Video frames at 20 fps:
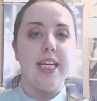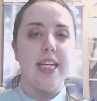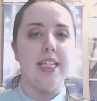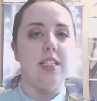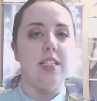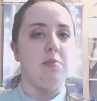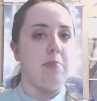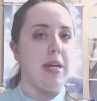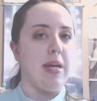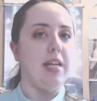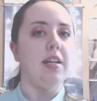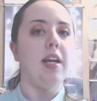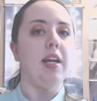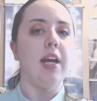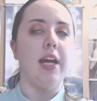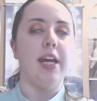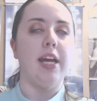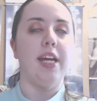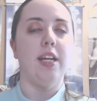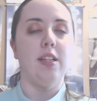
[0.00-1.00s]
has been
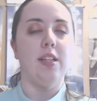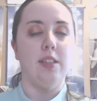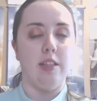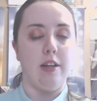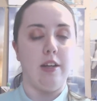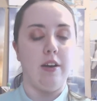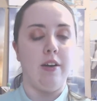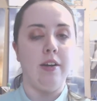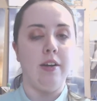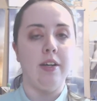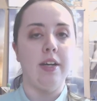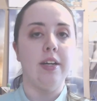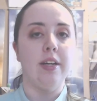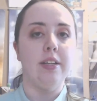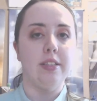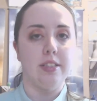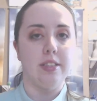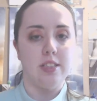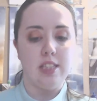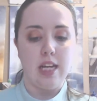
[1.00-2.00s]
a long
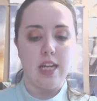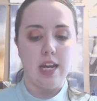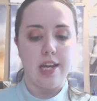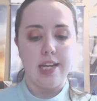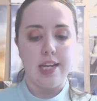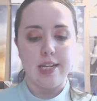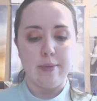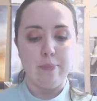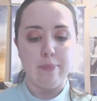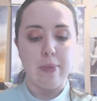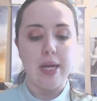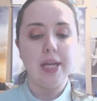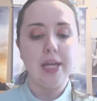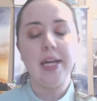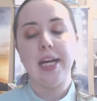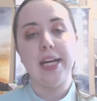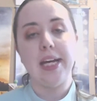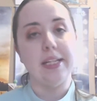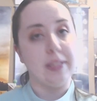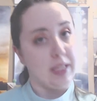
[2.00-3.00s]
time,
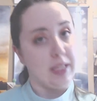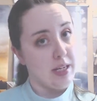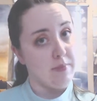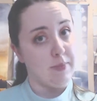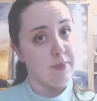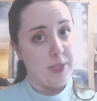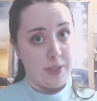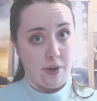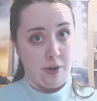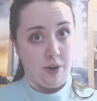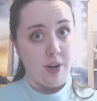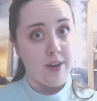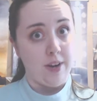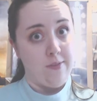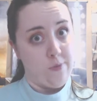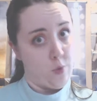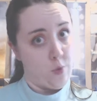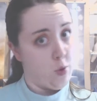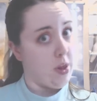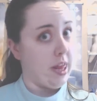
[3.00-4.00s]
and I am sorry
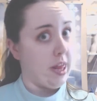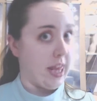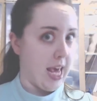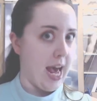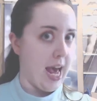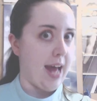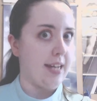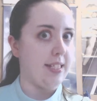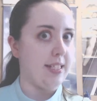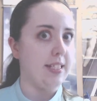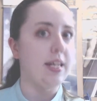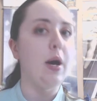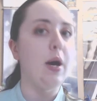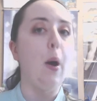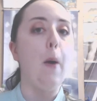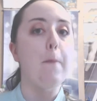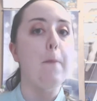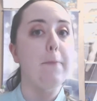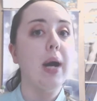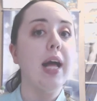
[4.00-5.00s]
for that.
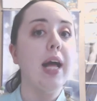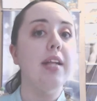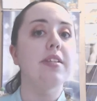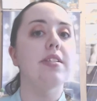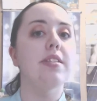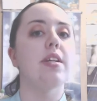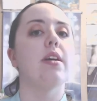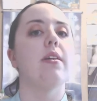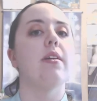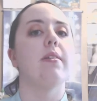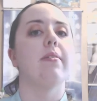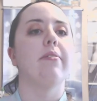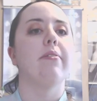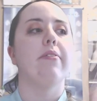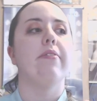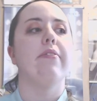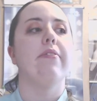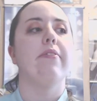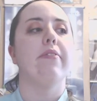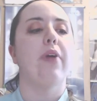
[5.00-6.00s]
But
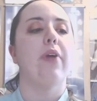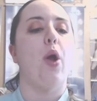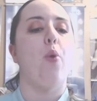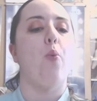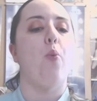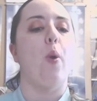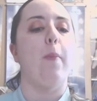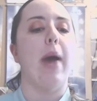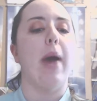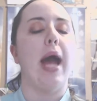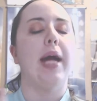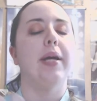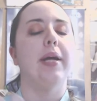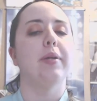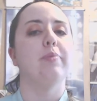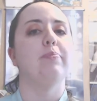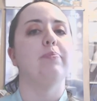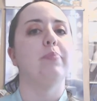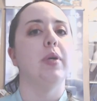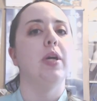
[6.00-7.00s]
we're back.
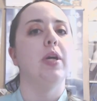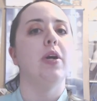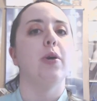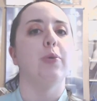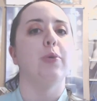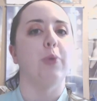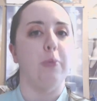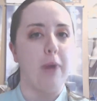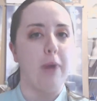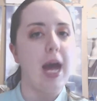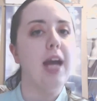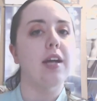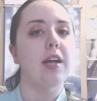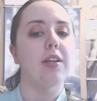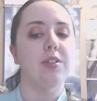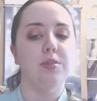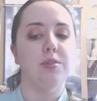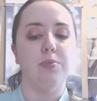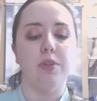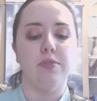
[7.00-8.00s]
We're back,
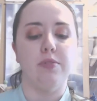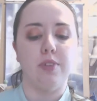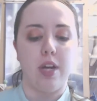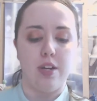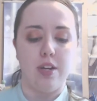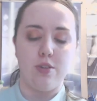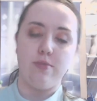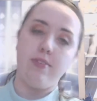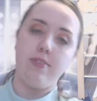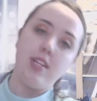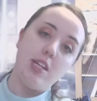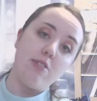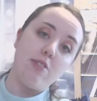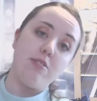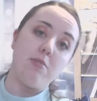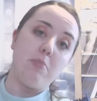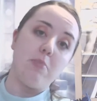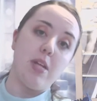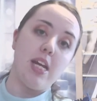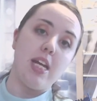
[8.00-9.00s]
we've got new
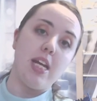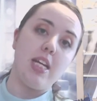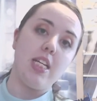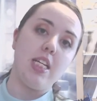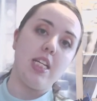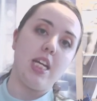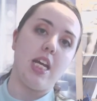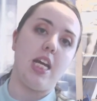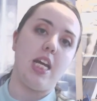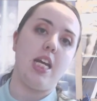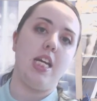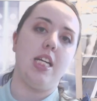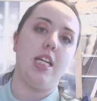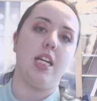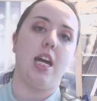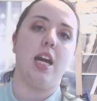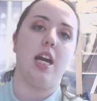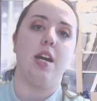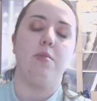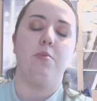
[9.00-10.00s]
videos planned, and
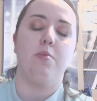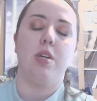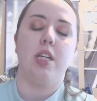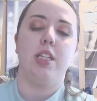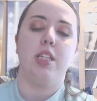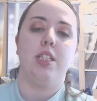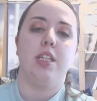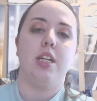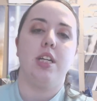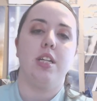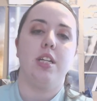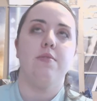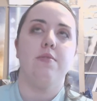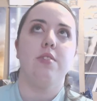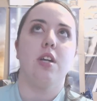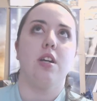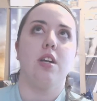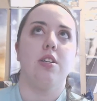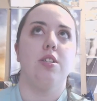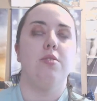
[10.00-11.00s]
I wanted to kind of
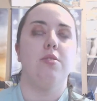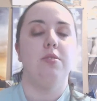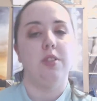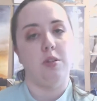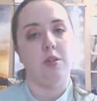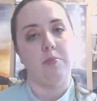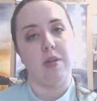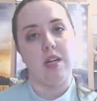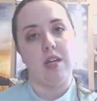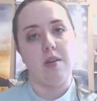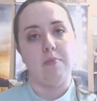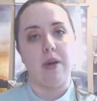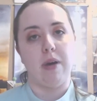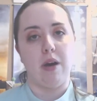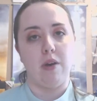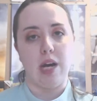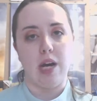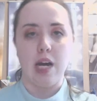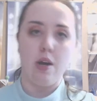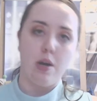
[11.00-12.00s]
talk to you a little bit
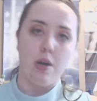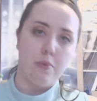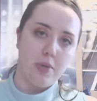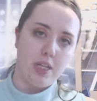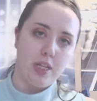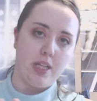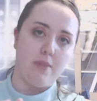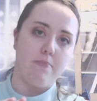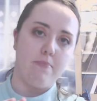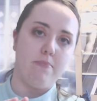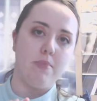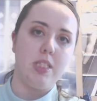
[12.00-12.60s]
about how I want to